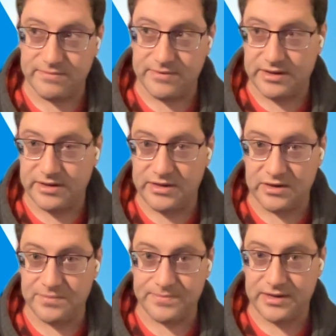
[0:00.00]
uh, you
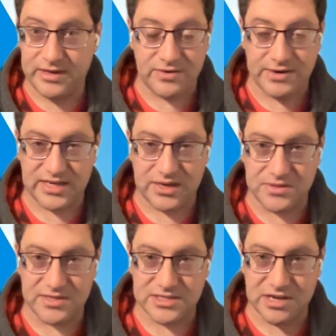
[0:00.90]
know interacting
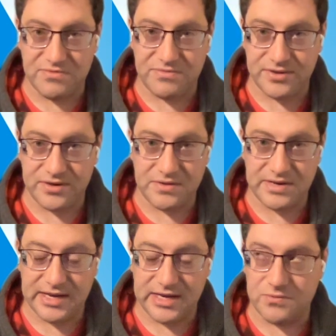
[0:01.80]
with itself you know you
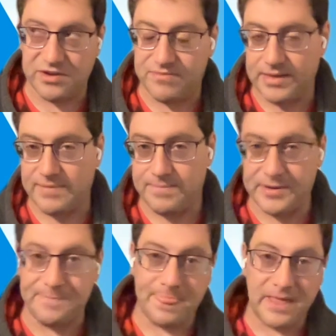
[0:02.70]
can't get away from that but